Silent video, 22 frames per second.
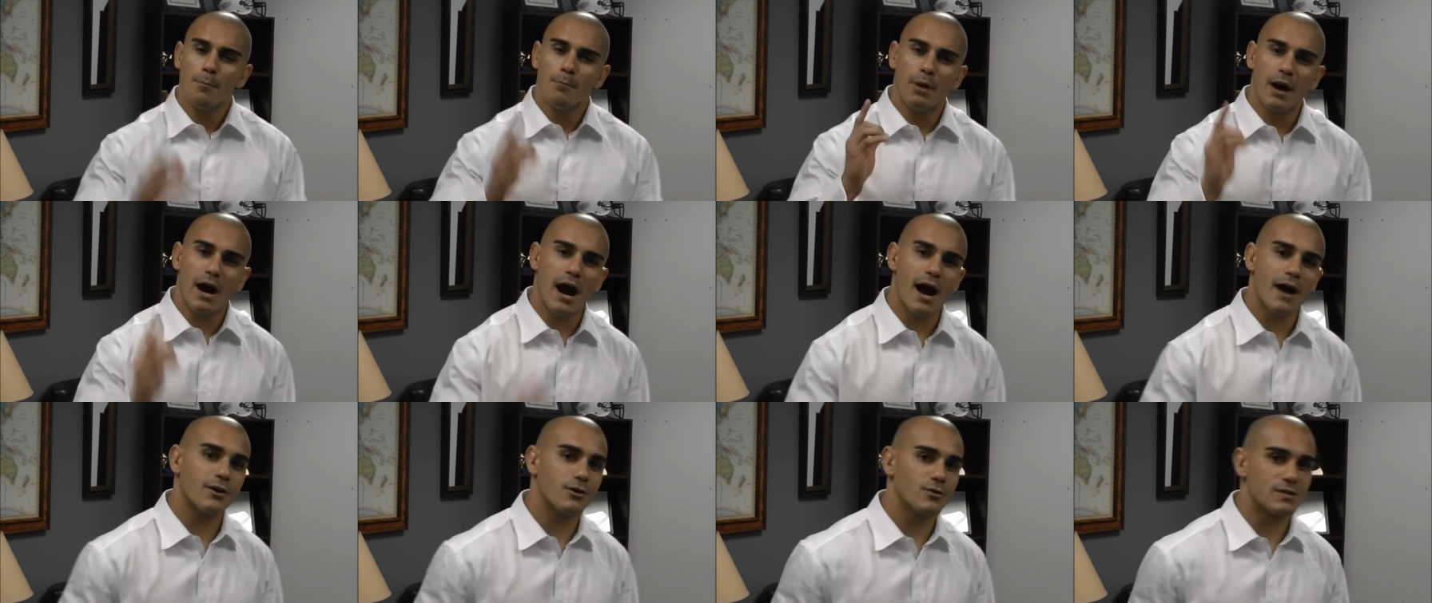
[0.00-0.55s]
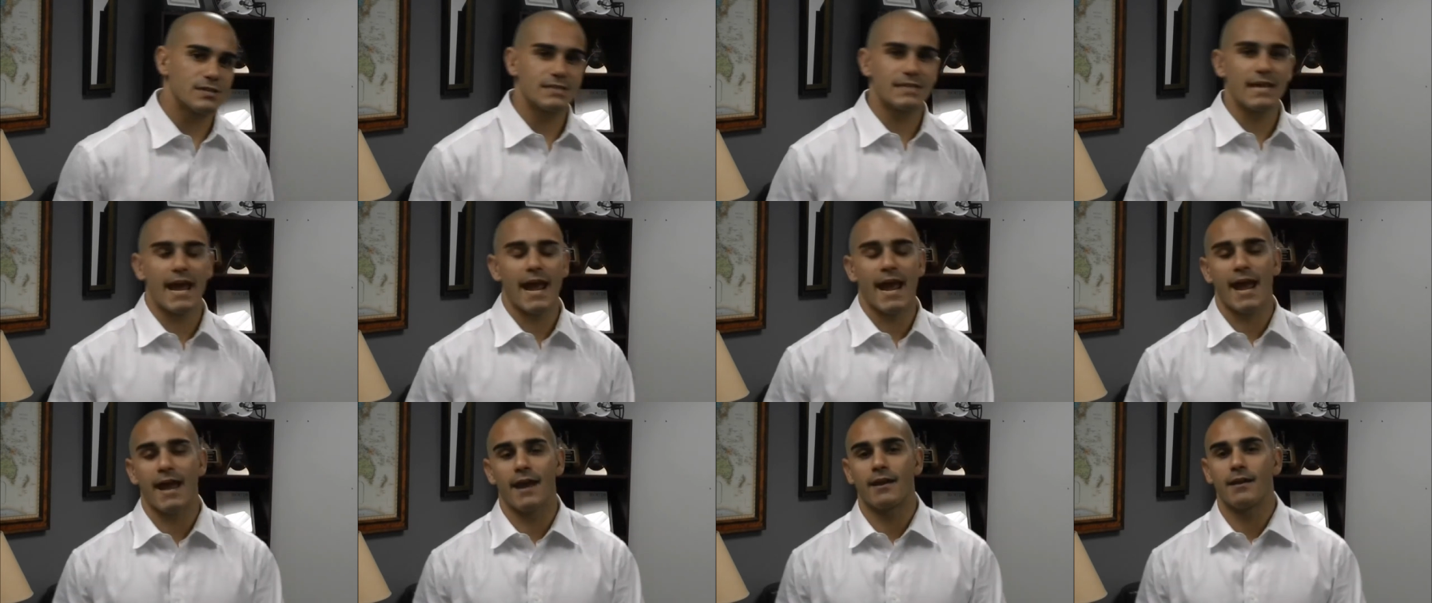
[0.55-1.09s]
But
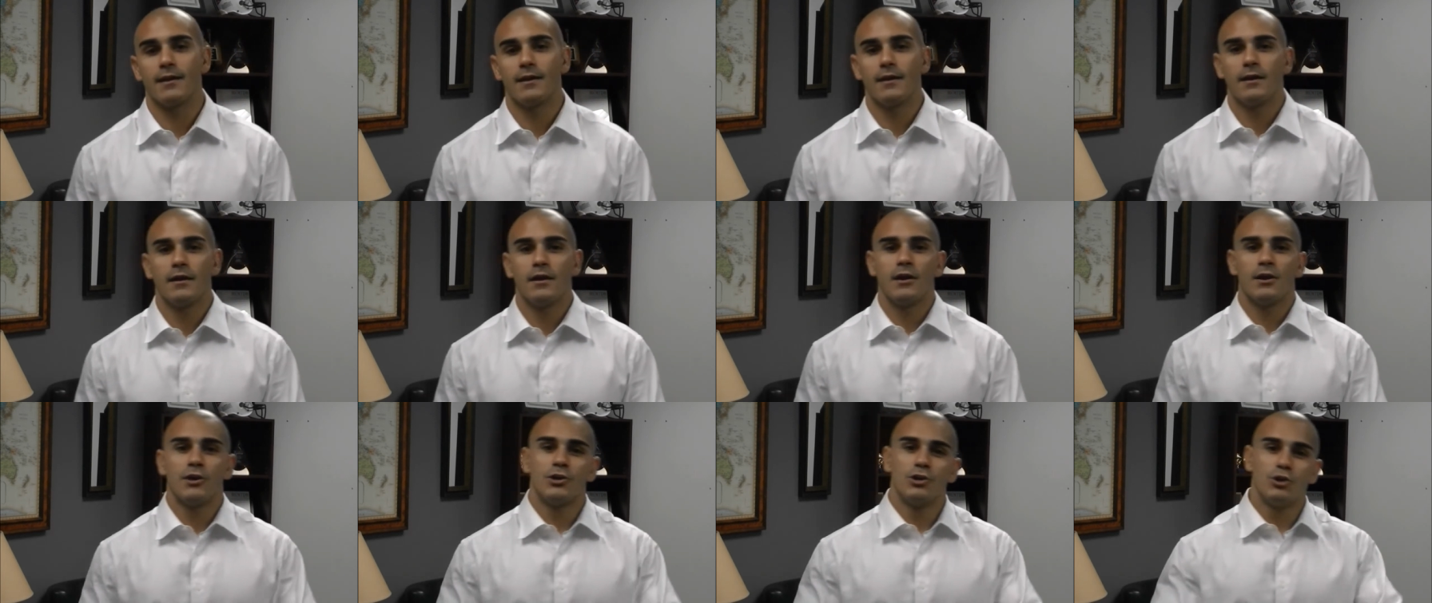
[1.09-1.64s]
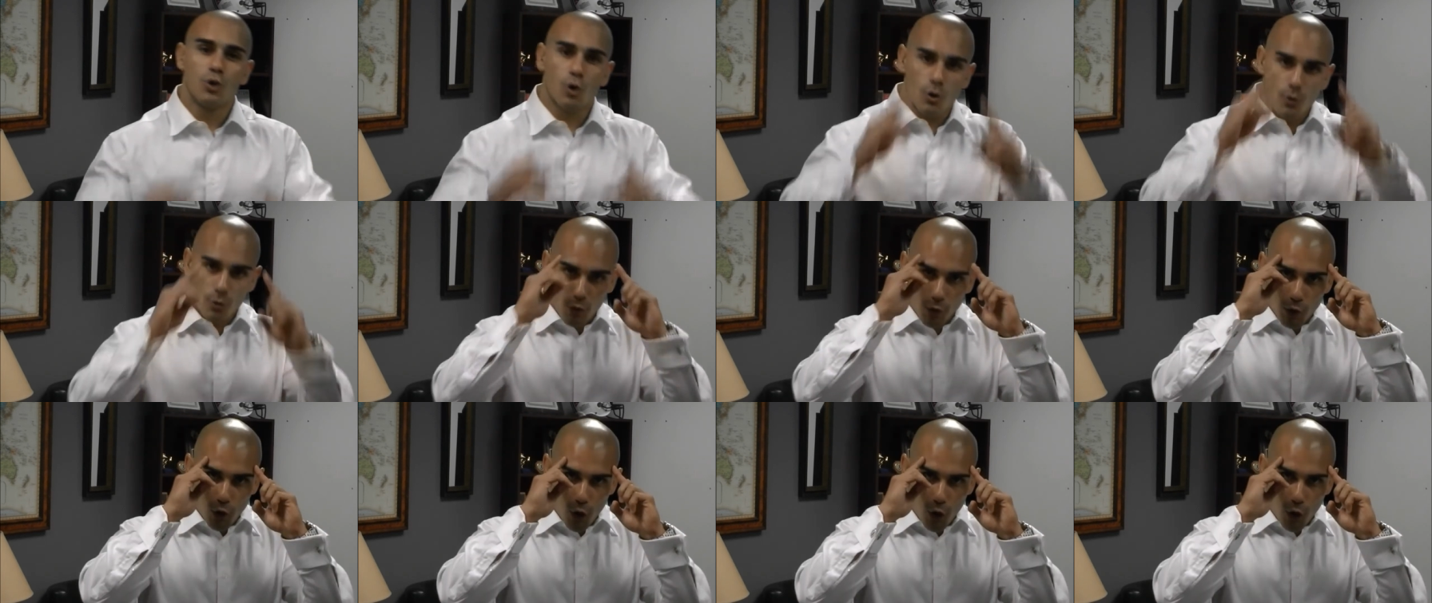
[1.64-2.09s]
understand, your,